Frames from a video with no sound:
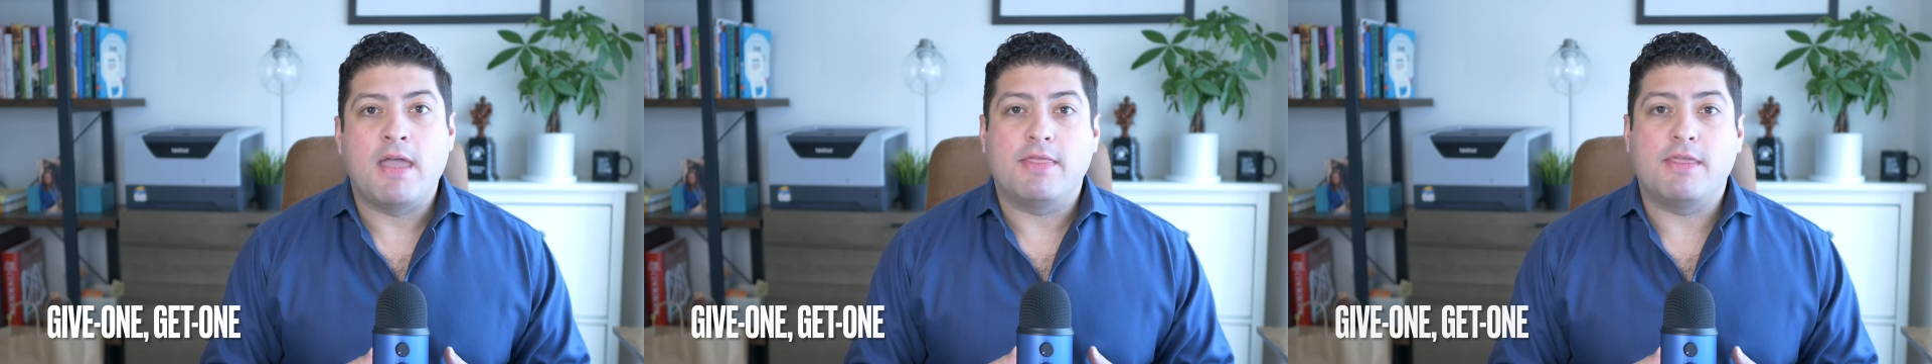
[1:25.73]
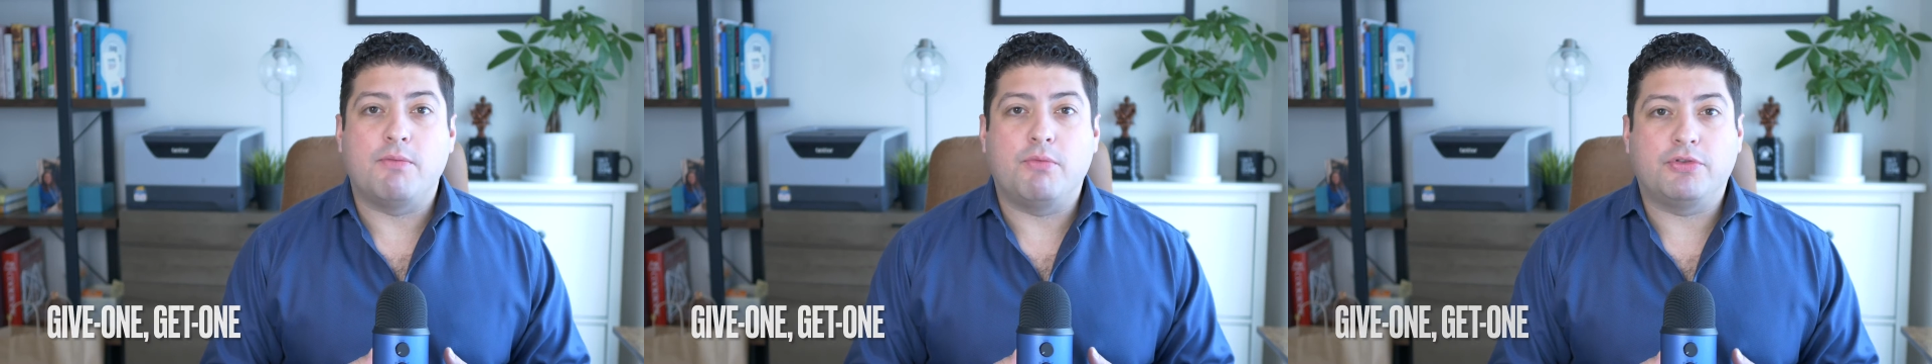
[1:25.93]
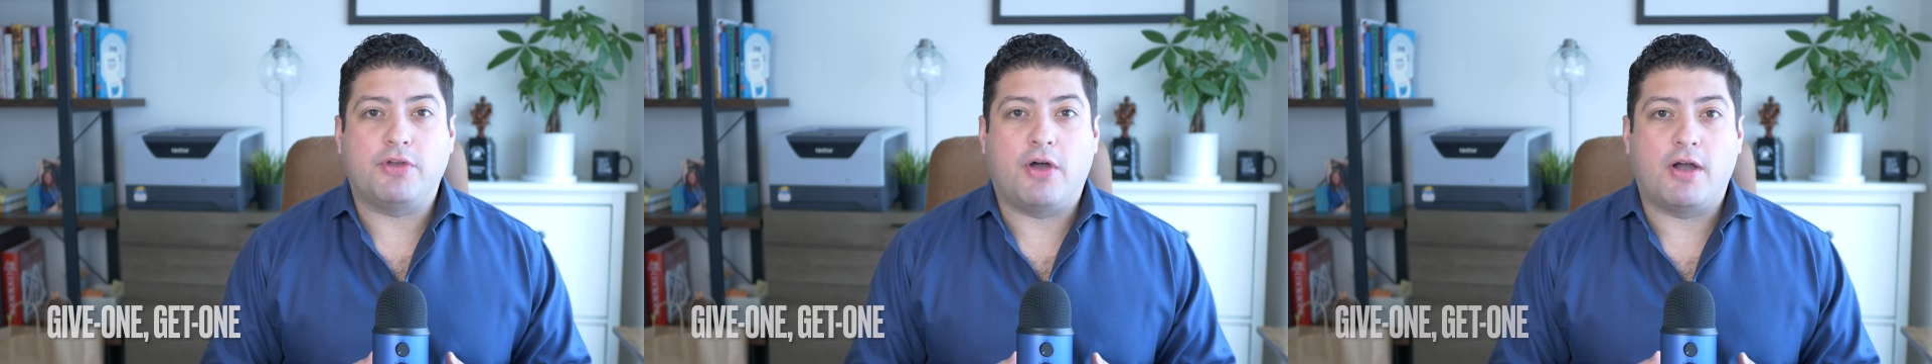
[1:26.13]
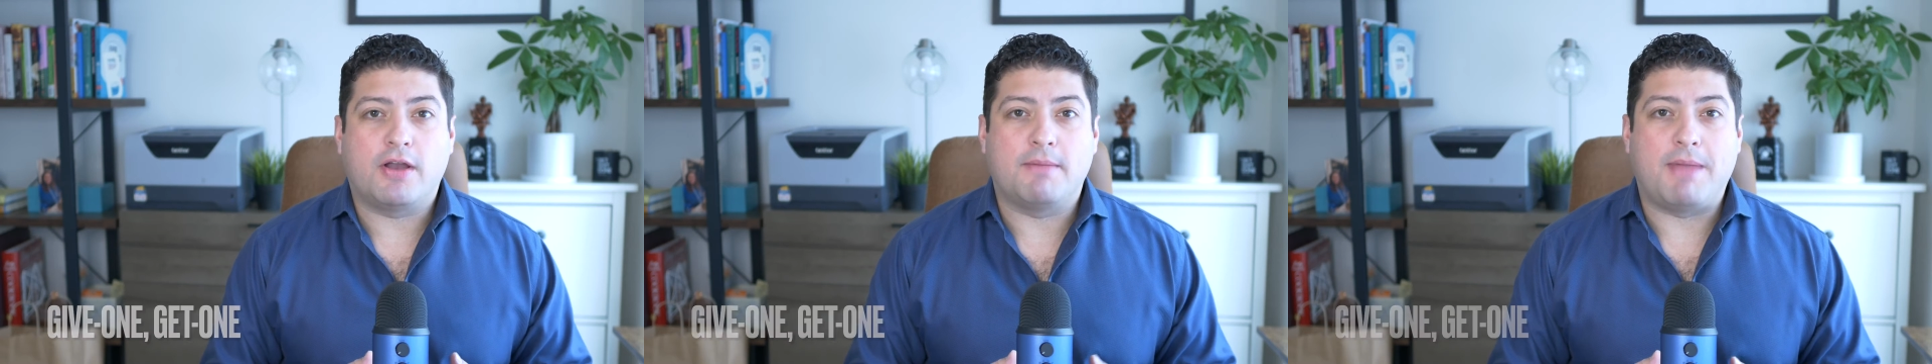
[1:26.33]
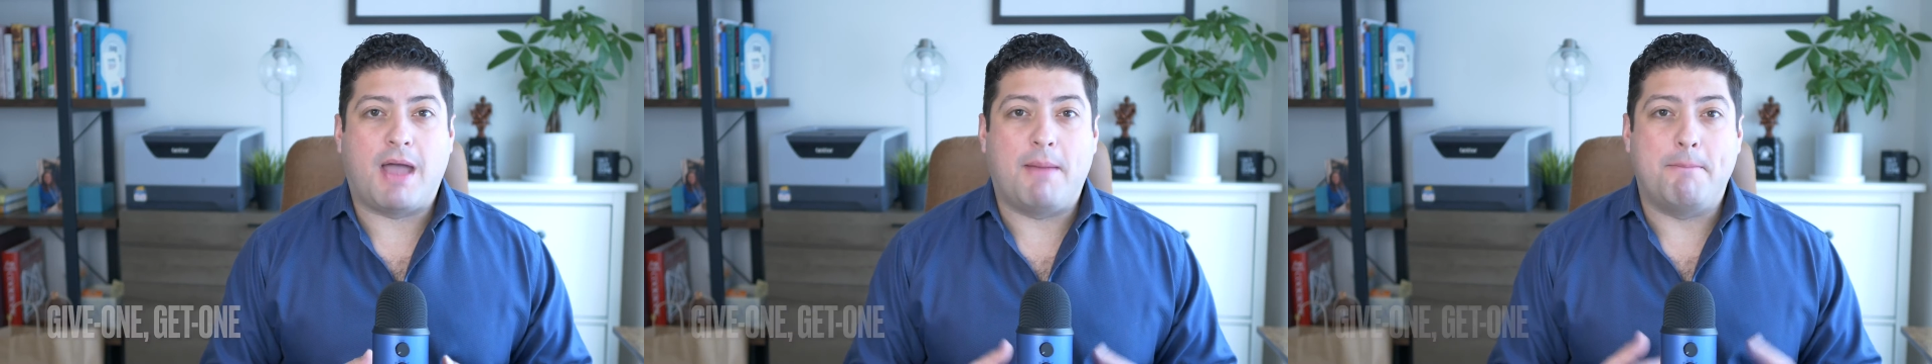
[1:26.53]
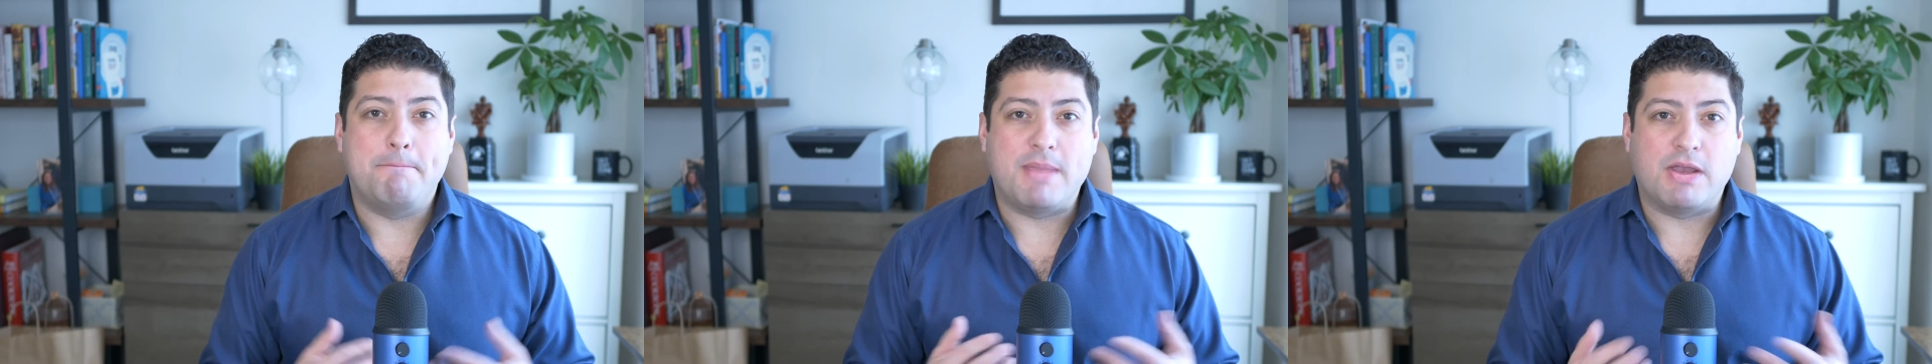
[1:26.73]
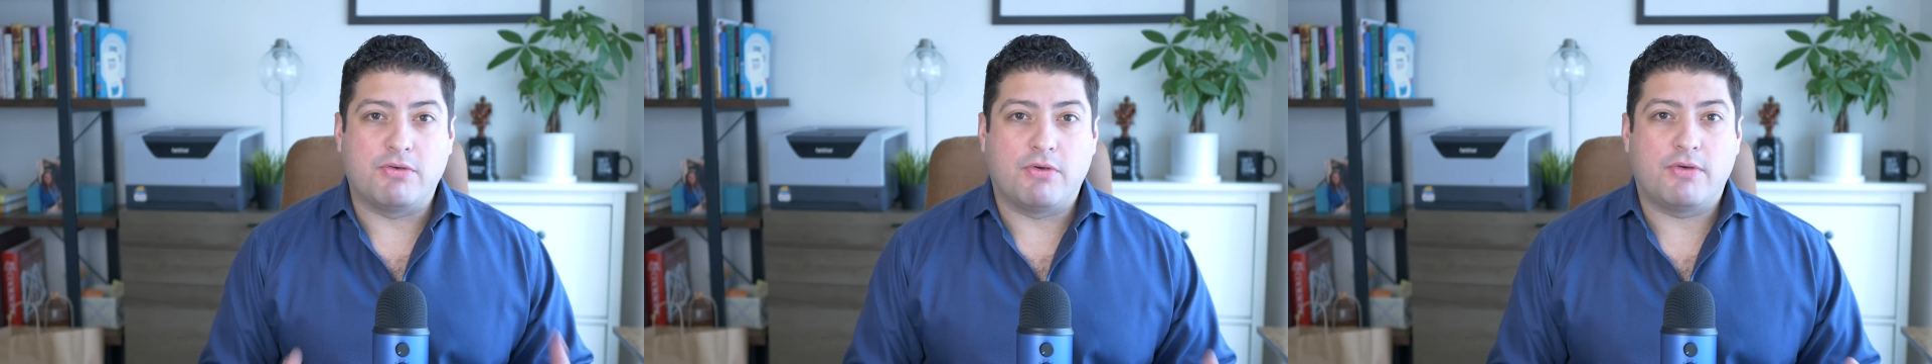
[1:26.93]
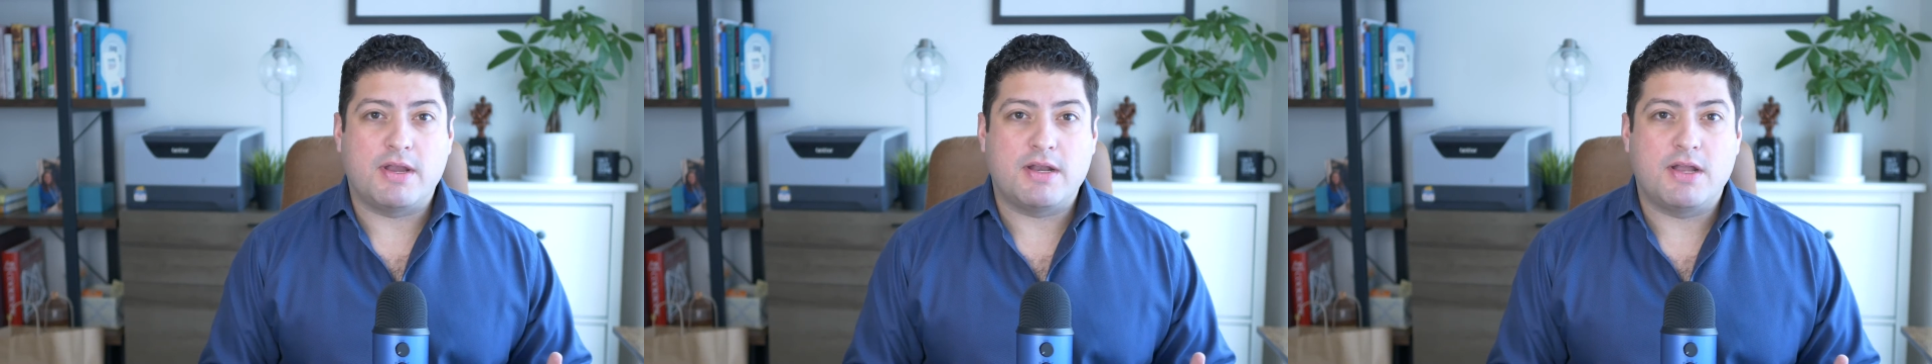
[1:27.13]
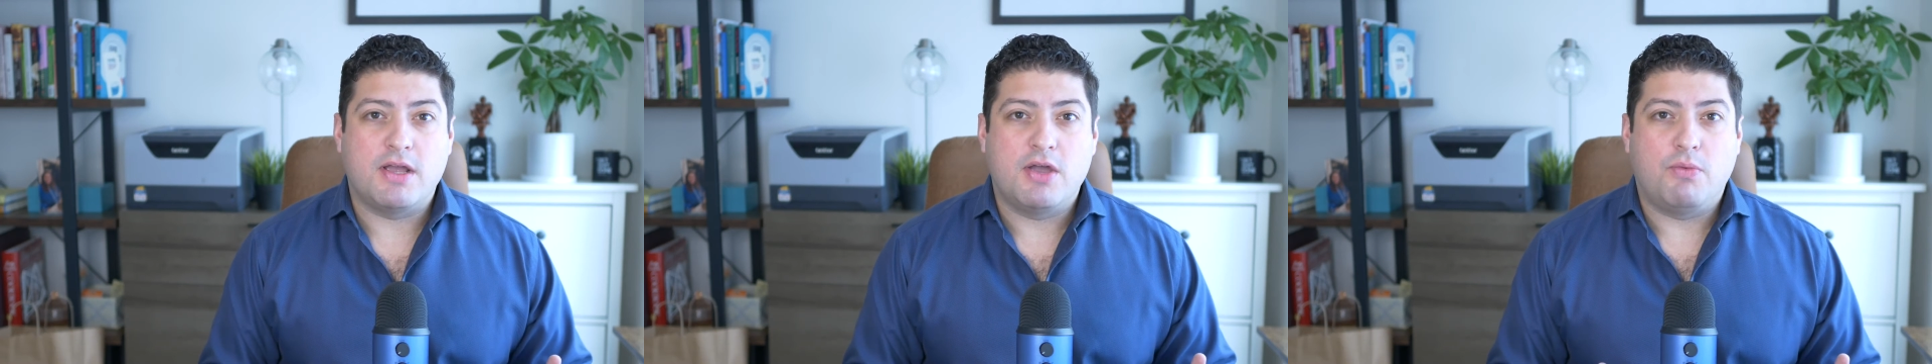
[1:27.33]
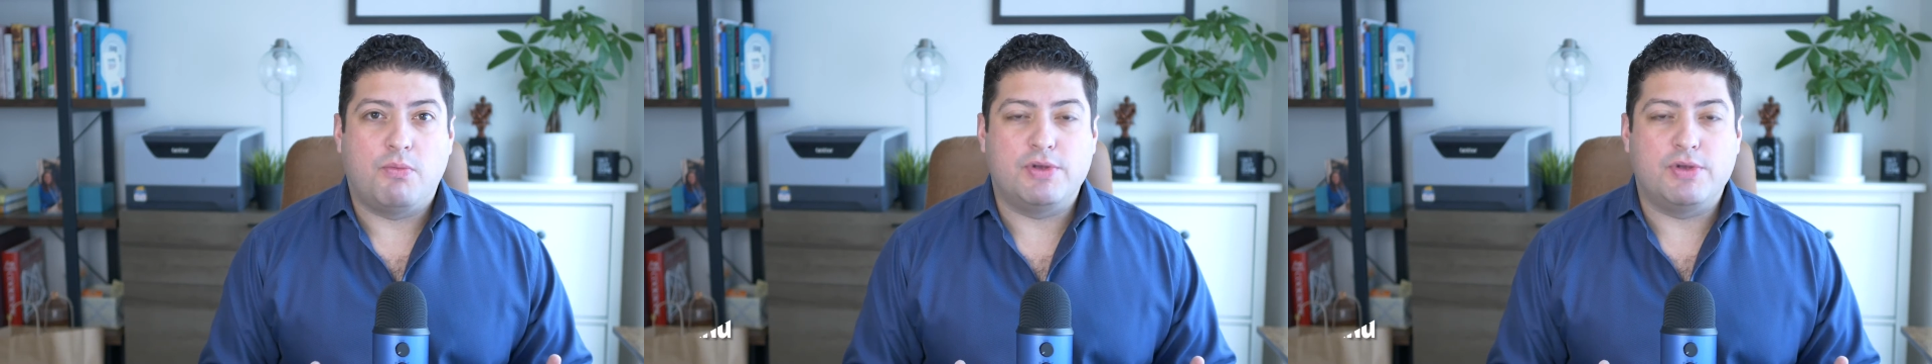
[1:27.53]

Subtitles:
Then we'll talk about mirroring,